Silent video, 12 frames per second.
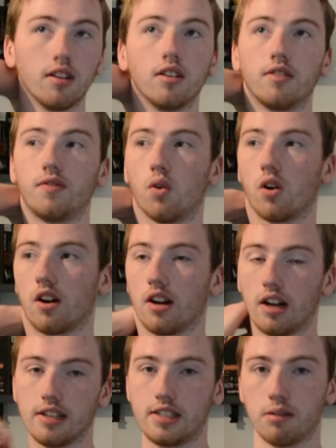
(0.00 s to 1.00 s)
for
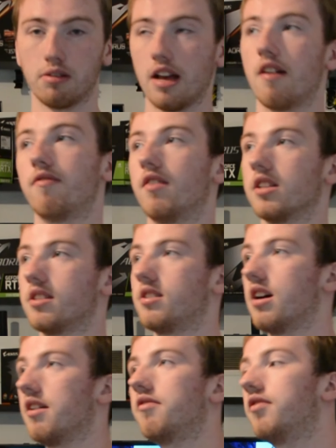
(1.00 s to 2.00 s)
some of that fun
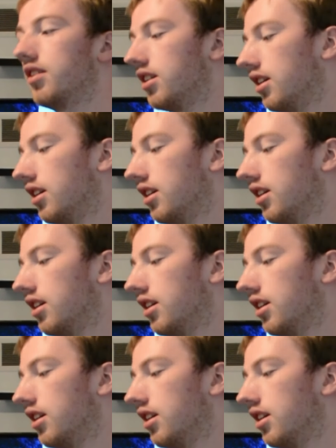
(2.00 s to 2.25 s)
stuff.